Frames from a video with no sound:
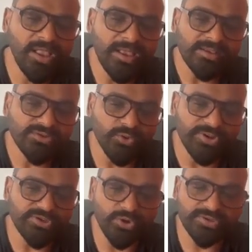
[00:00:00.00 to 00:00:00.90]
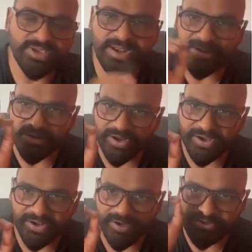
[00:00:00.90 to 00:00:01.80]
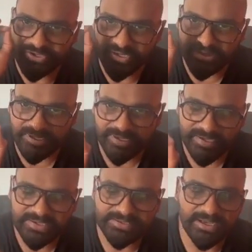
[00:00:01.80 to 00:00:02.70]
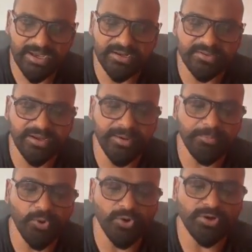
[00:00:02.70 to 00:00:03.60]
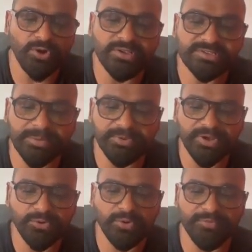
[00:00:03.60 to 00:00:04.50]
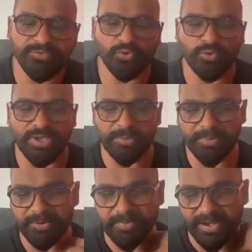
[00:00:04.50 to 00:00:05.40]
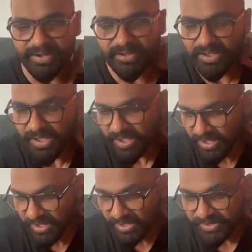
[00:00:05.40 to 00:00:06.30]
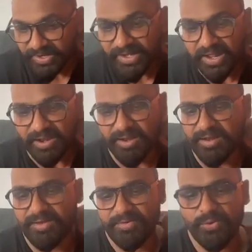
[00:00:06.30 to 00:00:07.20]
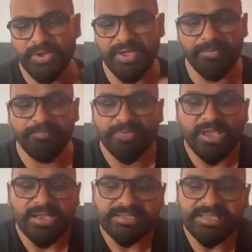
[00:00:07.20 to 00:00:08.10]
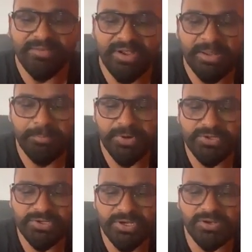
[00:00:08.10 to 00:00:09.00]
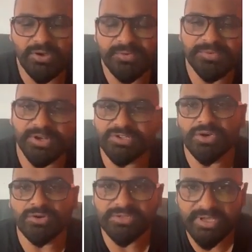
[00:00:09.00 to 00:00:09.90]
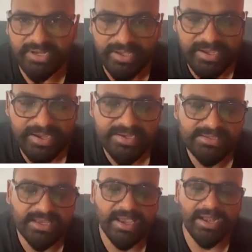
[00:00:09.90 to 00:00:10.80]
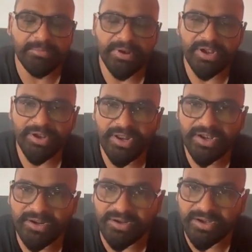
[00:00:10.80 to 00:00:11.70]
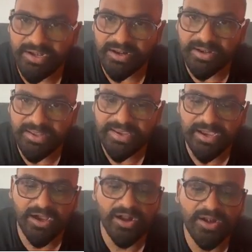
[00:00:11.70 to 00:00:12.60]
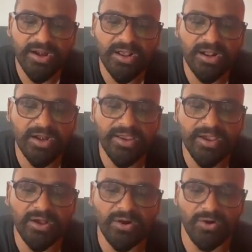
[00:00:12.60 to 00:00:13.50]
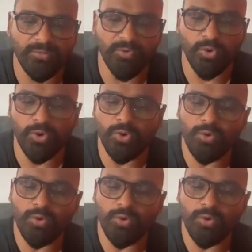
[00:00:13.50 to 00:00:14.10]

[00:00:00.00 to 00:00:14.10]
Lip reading: So digoxin and drug interaction is another important concept that you have to keep in mind. Renal, okay, 70% of the digoxin is eliminated renally uncleared, wo